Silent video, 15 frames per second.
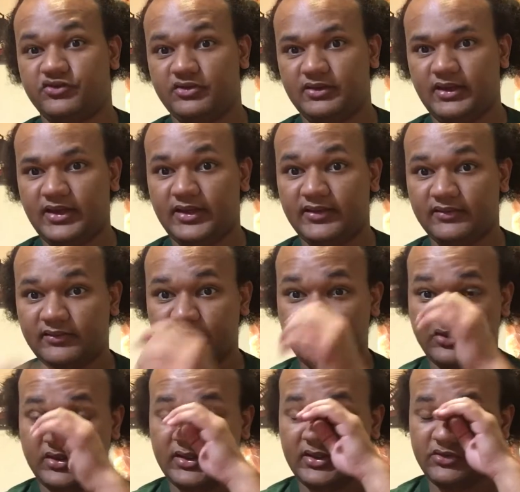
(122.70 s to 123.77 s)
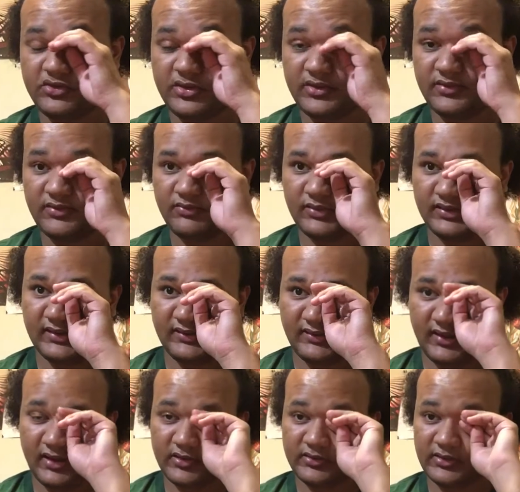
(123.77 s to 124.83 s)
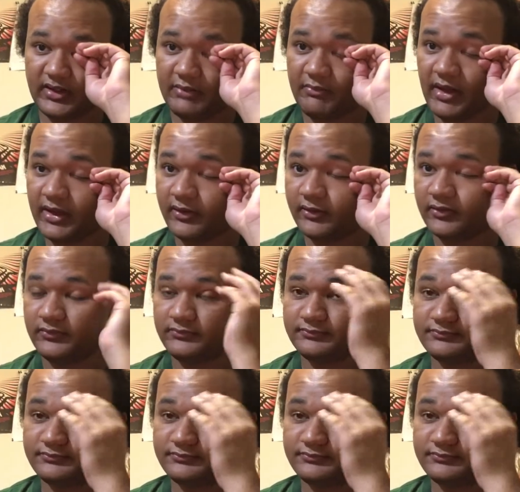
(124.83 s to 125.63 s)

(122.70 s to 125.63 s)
she does, and she cheats with this character named Michael.